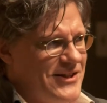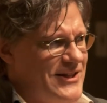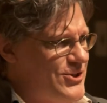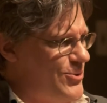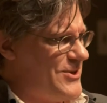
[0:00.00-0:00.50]

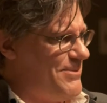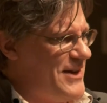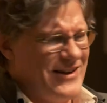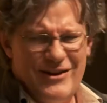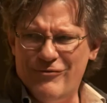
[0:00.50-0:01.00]
Let's do
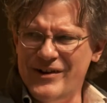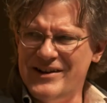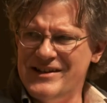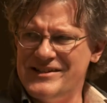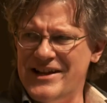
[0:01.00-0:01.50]
something different
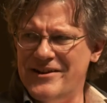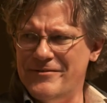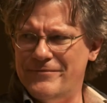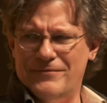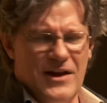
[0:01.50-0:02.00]
instead
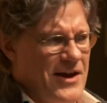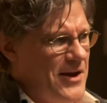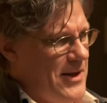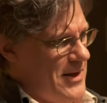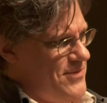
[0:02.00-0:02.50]
of
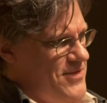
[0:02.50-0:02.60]
like